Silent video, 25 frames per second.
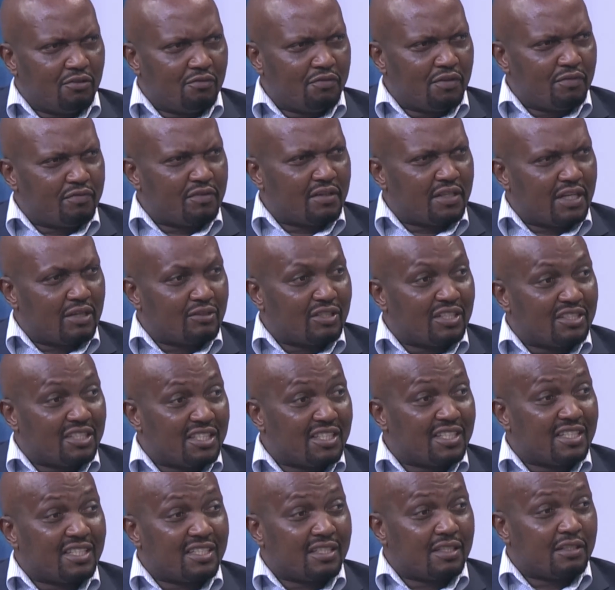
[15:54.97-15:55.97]

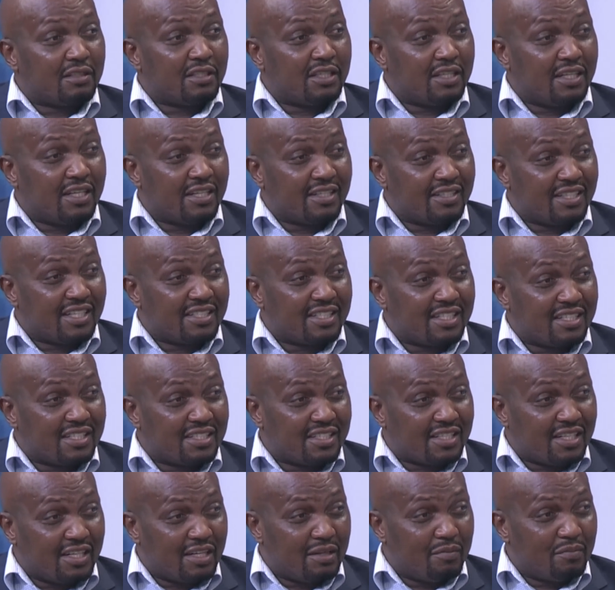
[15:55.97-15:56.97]
50,000 shillings as it's
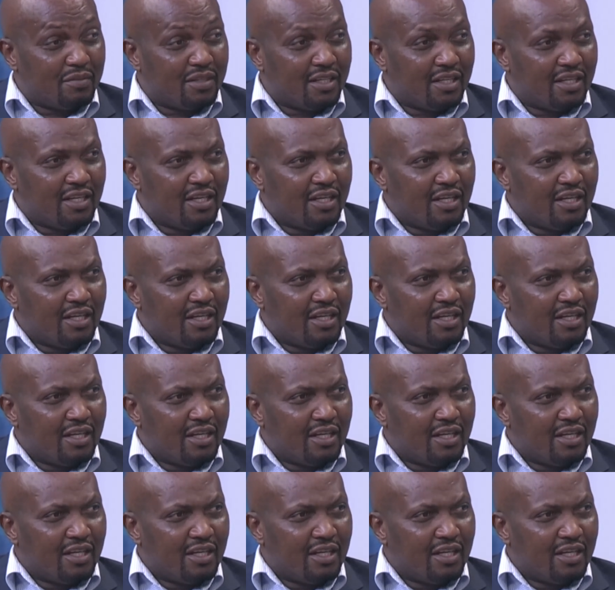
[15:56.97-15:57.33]
claimed.